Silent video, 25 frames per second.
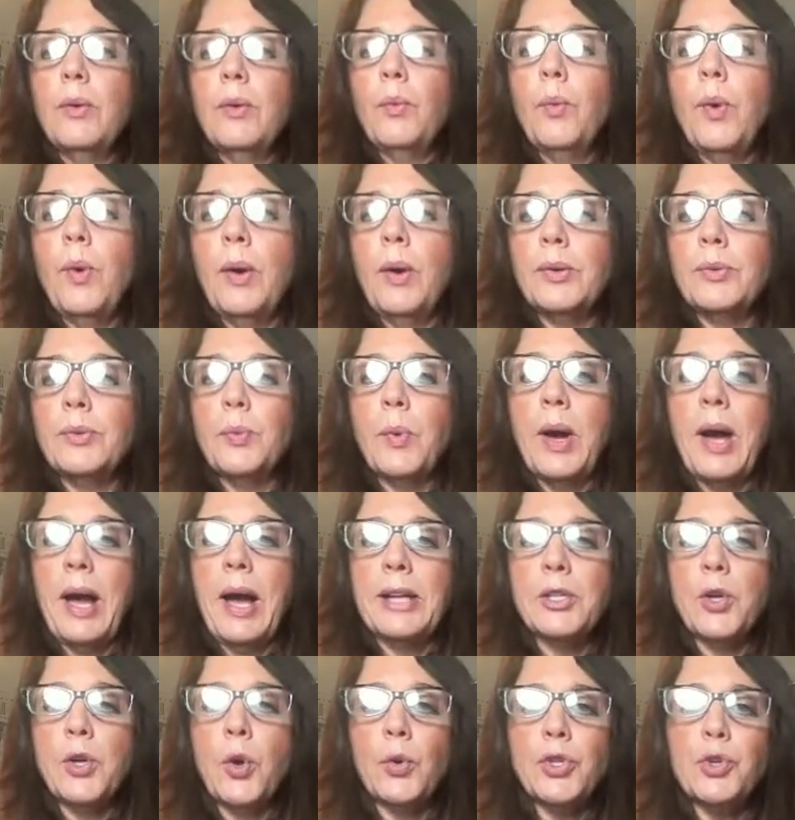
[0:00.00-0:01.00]
what
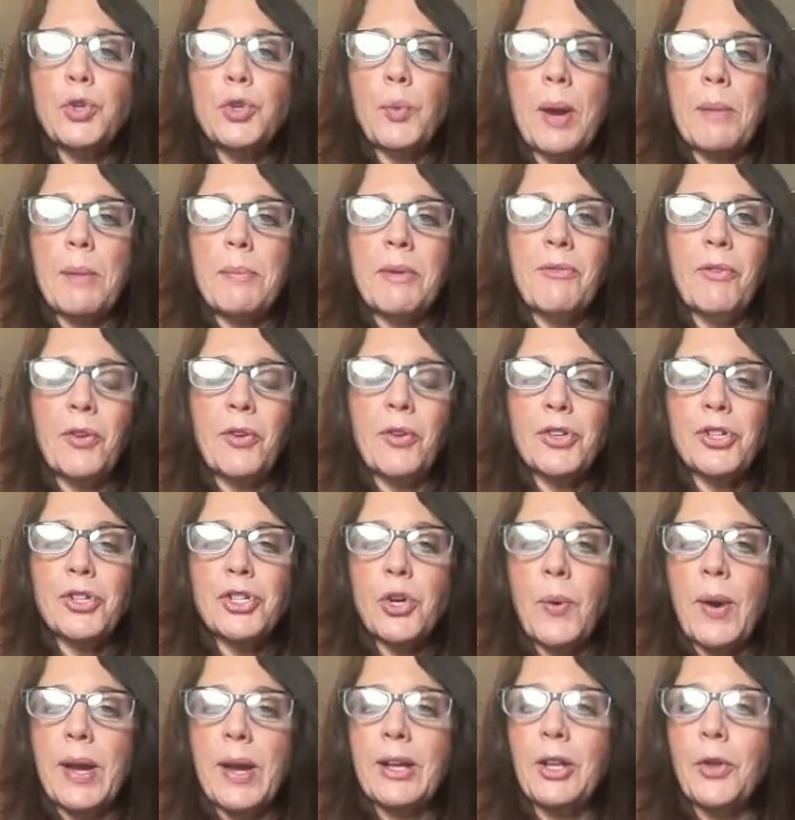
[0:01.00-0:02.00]
I told you right before the
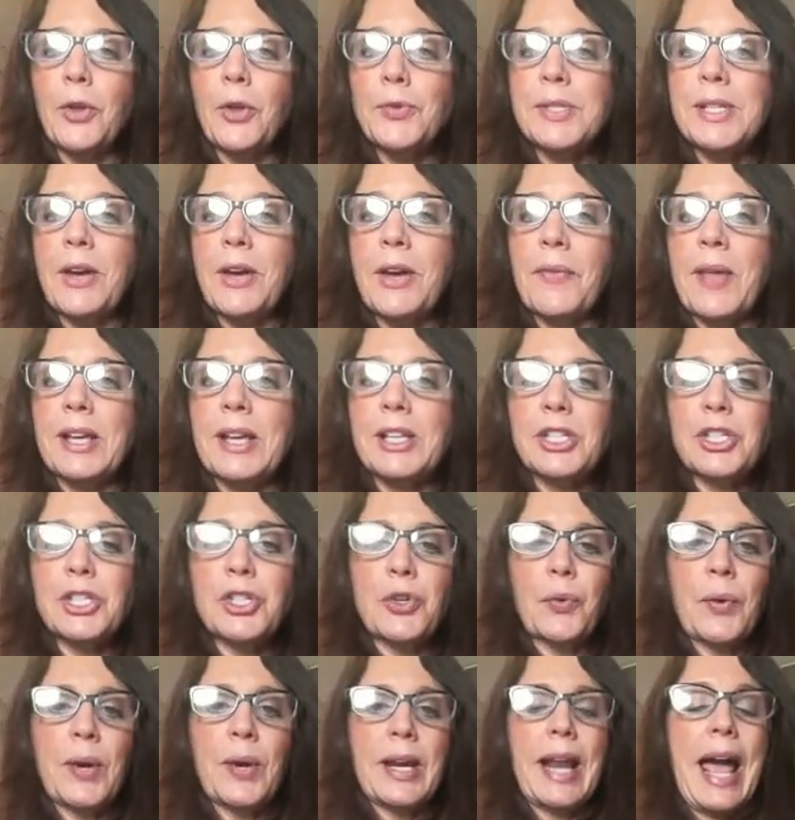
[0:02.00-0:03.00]
show. I closed down that
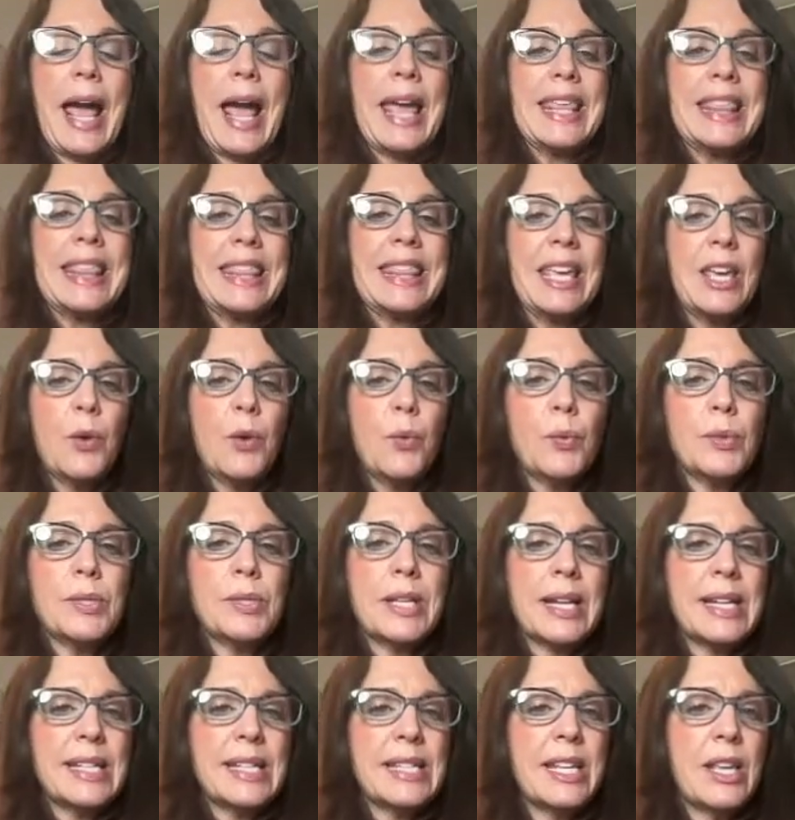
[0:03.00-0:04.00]
screen. I think it
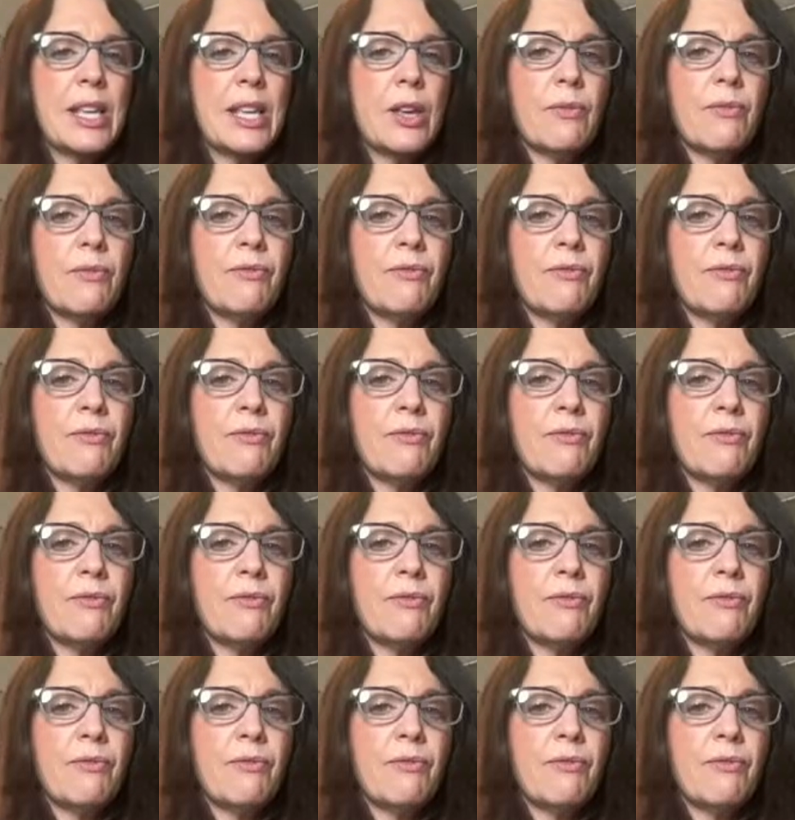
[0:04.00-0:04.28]
did I say